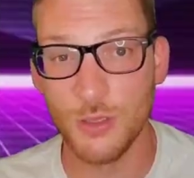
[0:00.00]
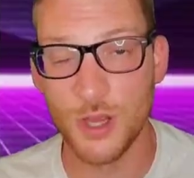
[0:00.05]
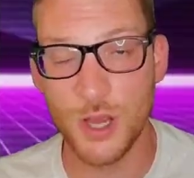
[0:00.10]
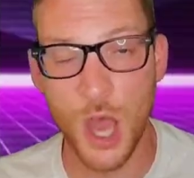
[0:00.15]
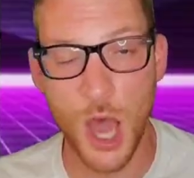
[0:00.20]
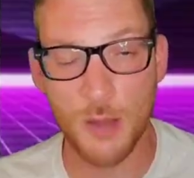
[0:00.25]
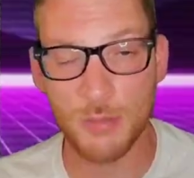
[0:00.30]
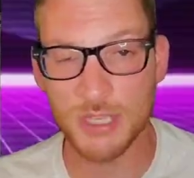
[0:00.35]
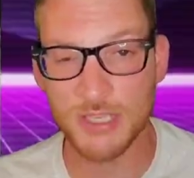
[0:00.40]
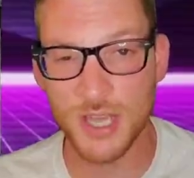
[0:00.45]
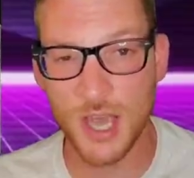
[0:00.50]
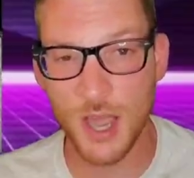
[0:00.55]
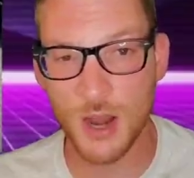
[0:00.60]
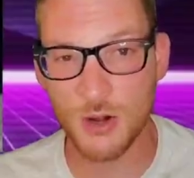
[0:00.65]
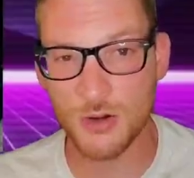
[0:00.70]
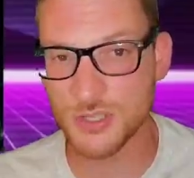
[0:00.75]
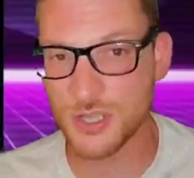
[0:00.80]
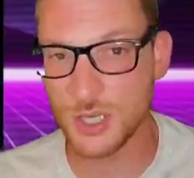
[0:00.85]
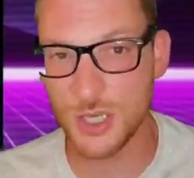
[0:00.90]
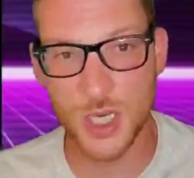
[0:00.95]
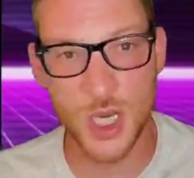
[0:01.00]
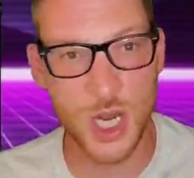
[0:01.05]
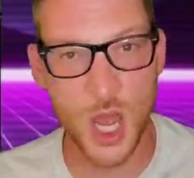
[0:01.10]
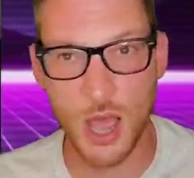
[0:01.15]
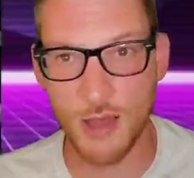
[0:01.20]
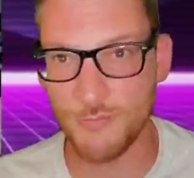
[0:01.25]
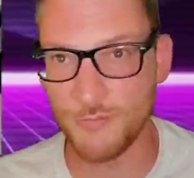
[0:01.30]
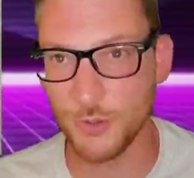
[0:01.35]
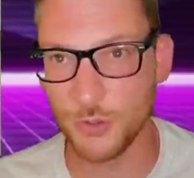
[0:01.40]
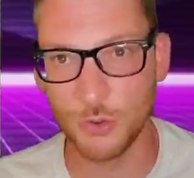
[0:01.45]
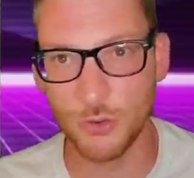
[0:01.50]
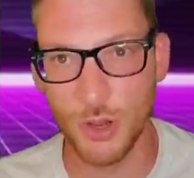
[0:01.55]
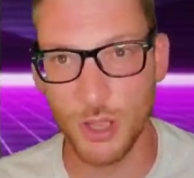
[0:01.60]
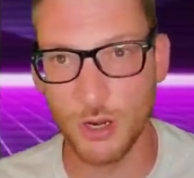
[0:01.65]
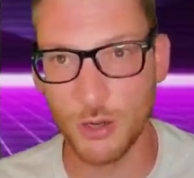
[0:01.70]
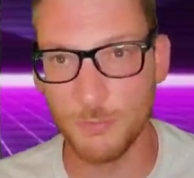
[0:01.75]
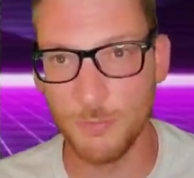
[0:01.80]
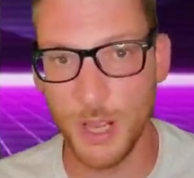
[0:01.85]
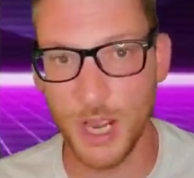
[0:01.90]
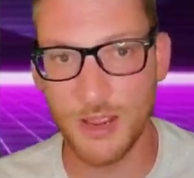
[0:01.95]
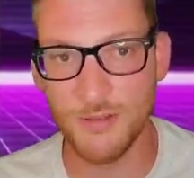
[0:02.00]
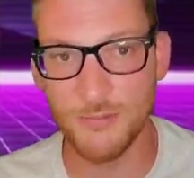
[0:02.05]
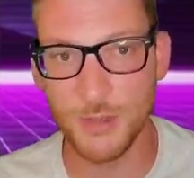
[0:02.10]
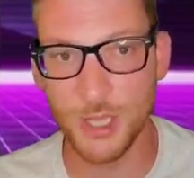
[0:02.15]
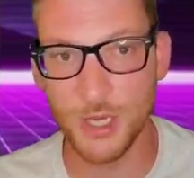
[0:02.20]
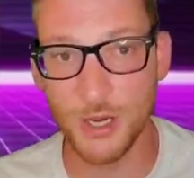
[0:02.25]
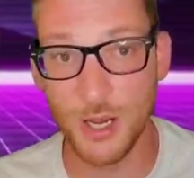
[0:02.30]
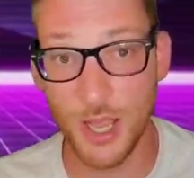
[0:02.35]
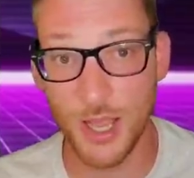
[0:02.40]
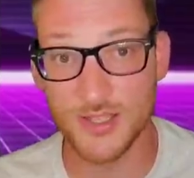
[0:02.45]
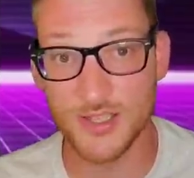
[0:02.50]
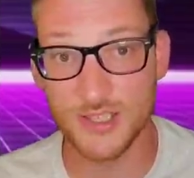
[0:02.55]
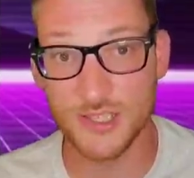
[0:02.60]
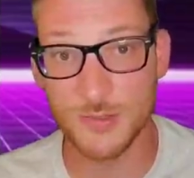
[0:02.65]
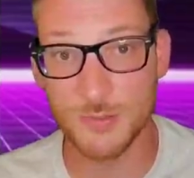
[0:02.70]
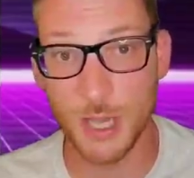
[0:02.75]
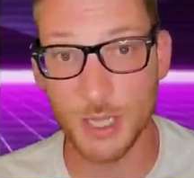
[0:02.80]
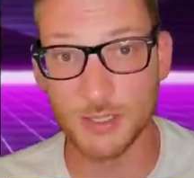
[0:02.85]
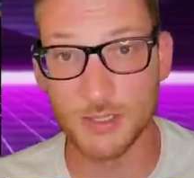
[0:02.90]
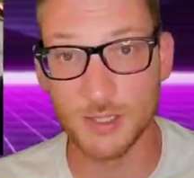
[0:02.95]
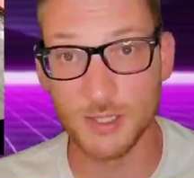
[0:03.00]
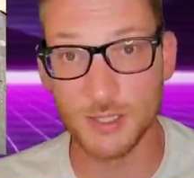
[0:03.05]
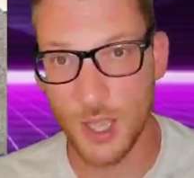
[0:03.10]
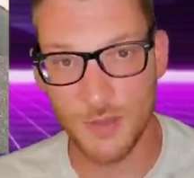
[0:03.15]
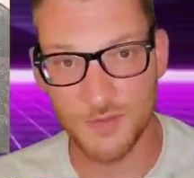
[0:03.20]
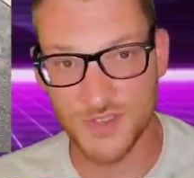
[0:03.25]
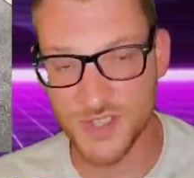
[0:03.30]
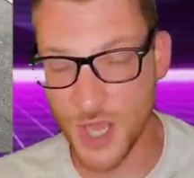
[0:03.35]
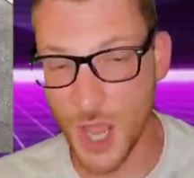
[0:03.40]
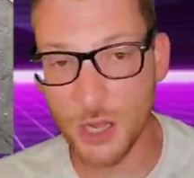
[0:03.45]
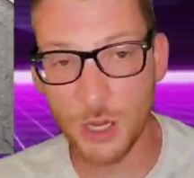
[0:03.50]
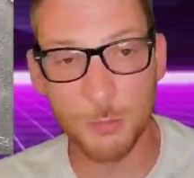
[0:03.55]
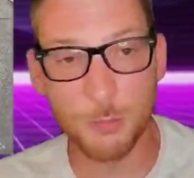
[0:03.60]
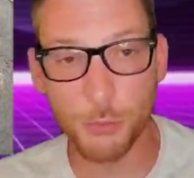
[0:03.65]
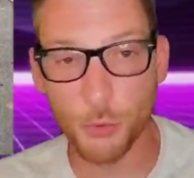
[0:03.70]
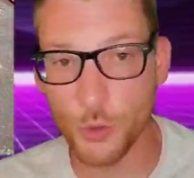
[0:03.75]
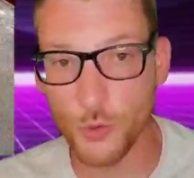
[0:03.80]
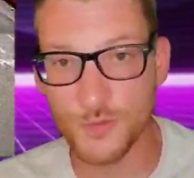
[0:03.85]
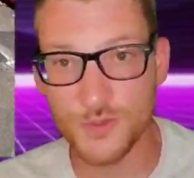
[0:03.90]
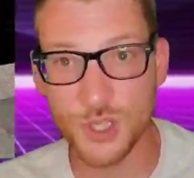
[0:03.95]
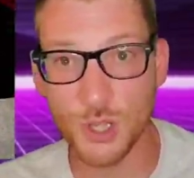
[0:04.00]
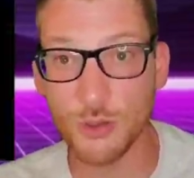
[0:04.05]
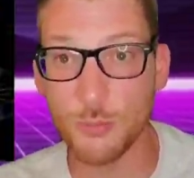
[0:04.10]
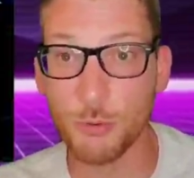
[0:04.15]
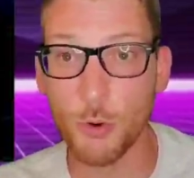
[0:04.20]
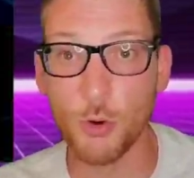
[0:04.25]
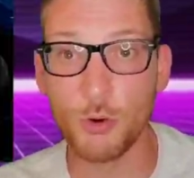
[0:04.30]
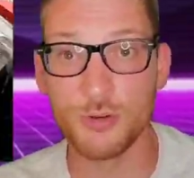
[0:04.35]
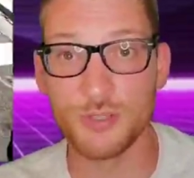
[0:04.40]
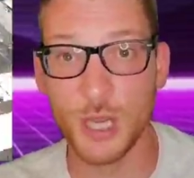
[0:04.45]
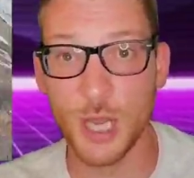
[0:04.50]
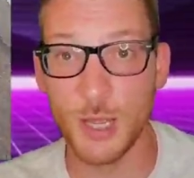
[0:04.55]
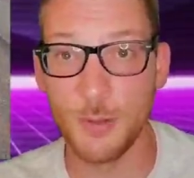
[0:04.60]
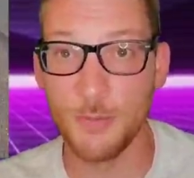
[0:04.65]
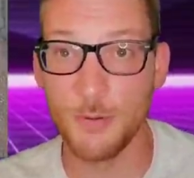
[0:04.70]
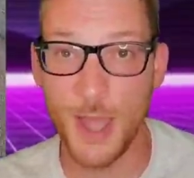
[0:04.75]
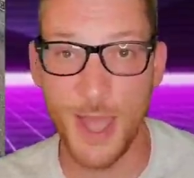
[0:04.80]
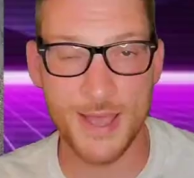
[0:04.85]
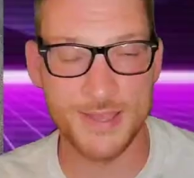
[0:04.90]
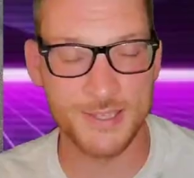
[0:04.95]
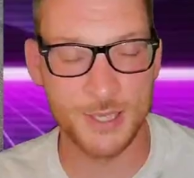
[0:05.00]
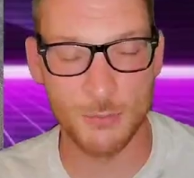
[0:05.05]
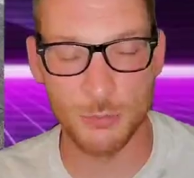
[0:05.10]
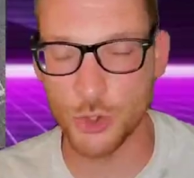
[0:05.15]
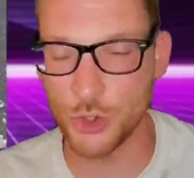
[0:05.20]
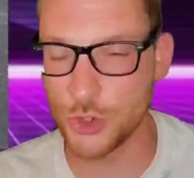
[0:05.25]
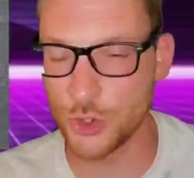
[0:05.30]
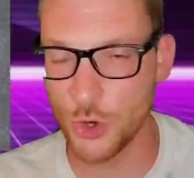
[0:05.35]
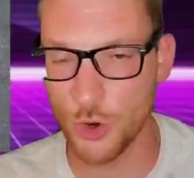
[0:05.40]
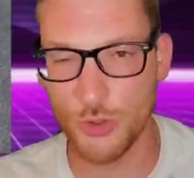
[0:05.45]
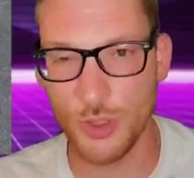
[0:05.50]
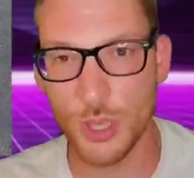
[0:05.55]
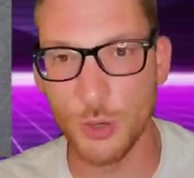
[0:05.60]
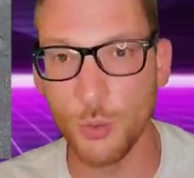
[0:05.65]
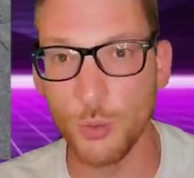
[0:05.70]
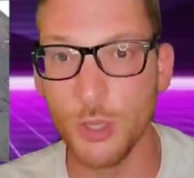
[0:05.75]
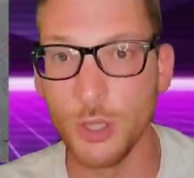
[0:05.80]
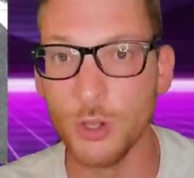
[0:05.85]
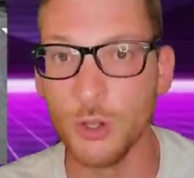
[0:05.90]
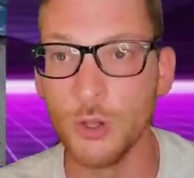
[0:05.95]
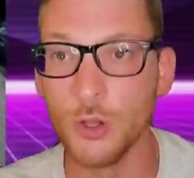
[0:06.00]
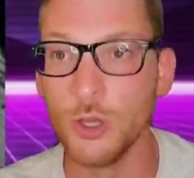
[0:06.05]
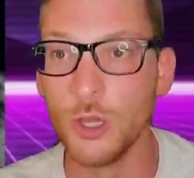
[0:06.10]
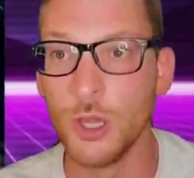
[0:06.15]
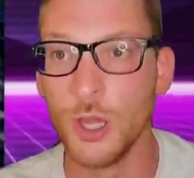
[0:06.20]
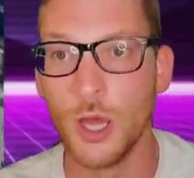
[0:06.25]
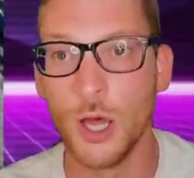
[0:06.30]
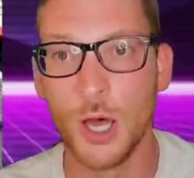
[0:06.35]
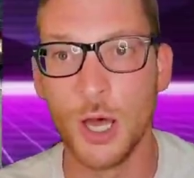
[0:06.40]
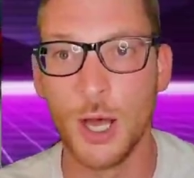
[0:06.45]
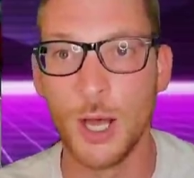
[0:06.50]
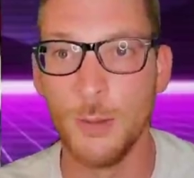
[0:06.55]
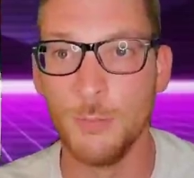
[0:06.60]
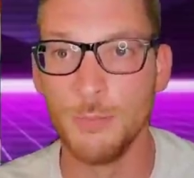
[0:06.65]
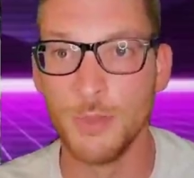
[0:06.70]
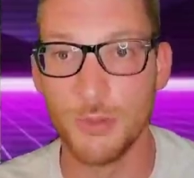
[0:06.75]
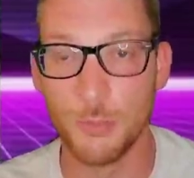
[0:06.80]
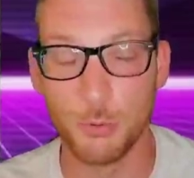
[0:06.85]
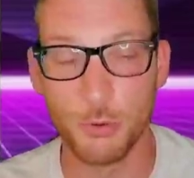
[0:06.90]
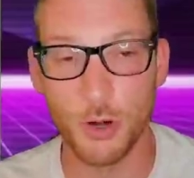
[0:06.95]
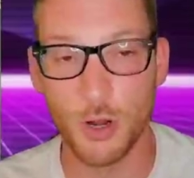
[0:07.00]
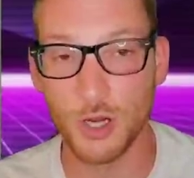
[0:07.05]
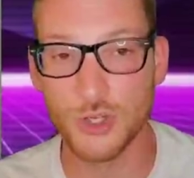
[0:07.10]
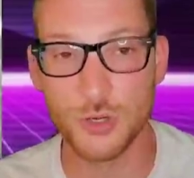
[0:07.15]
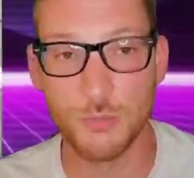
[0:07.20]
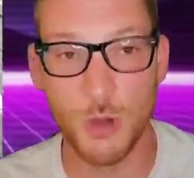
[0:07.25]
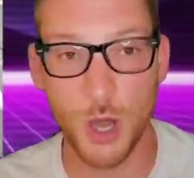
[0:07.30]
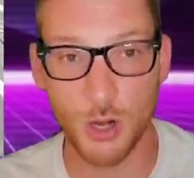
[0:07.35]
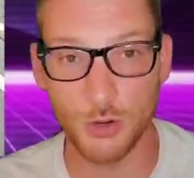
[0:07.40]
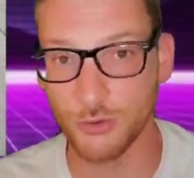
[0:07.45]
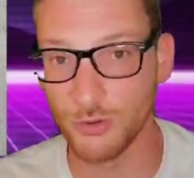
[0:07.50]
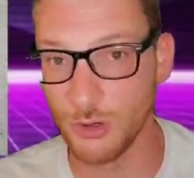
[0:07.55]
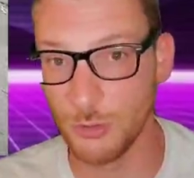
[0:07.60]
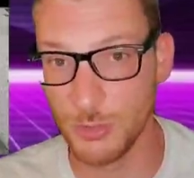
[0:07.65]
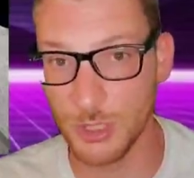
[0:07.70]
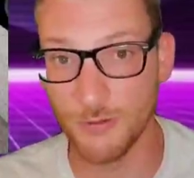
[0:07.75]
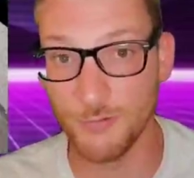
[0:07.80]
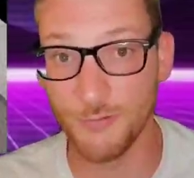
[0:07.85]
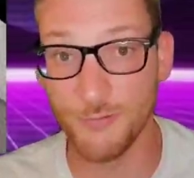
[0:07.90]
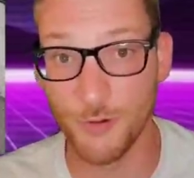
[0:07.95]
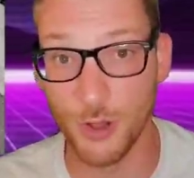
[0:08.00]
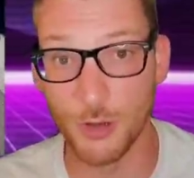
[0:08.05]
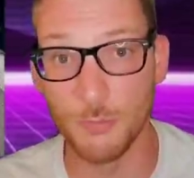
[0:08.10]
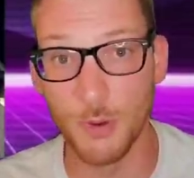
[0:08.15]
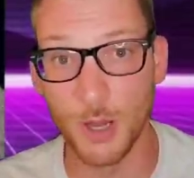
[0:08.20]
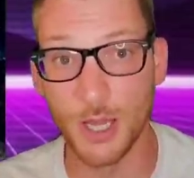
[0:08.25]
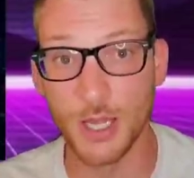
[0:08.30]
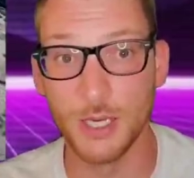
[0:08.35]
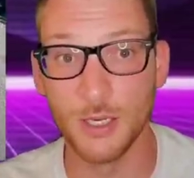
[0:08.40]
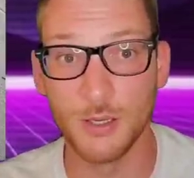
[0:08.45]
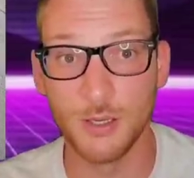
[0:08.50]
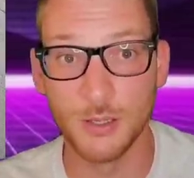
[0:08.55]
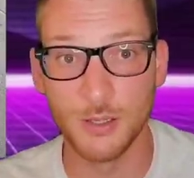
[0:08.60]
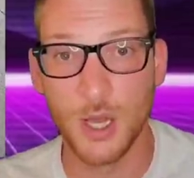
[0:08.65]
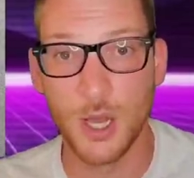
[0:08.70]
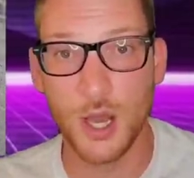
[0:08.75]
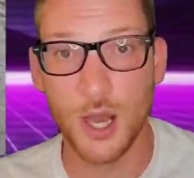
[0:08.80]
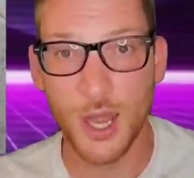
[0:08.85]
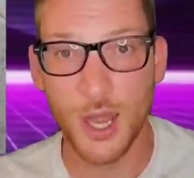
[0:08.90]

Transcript: The knobby tires did not feel great on pavement, as expected. If Xion improves on the prototype, as I'm sure they will, then the production model is gonna be a fun bike.